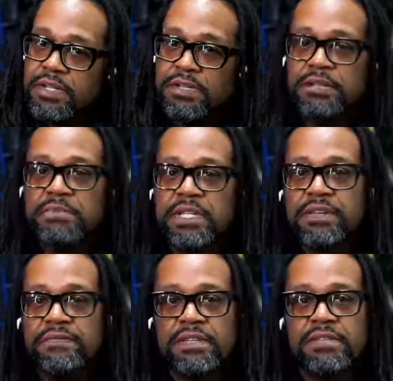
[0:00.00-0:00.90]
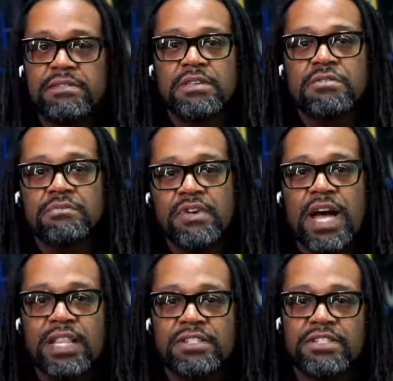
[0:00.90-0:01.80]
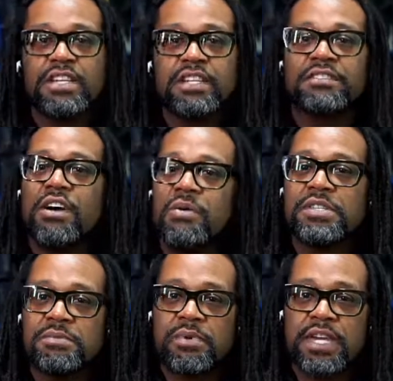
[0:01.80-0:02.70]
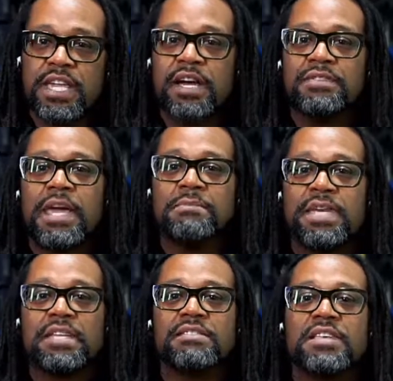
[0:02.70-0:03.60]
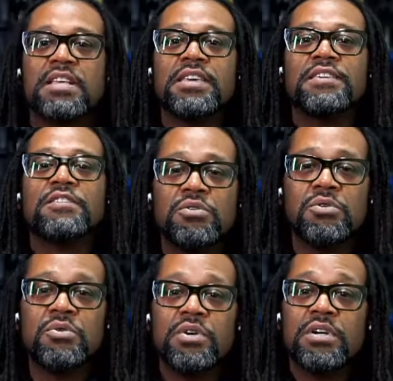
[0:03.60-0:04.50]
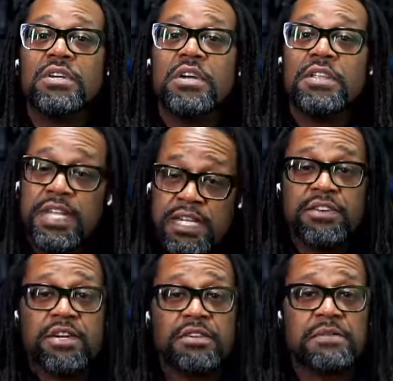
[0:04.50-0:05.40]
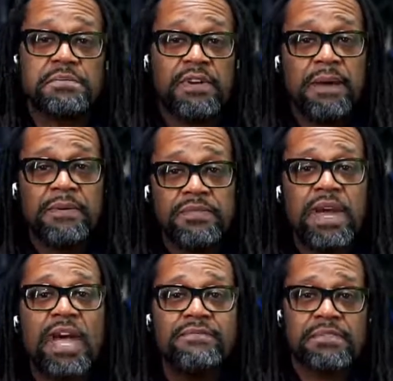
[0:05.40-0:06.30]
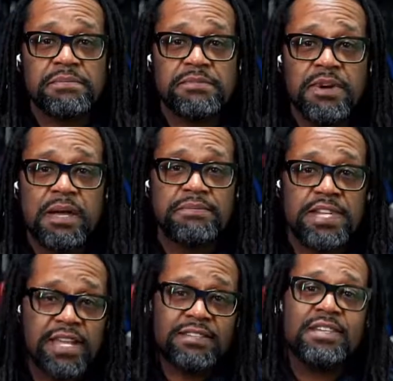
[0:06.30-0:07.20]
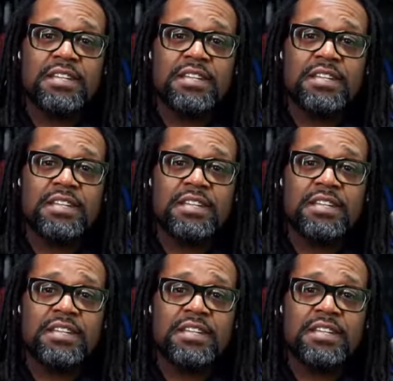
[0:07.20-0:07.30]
Do you believe this? The numerology, it's always working out. That means you need to go subscribe if you haven't subscribed yet.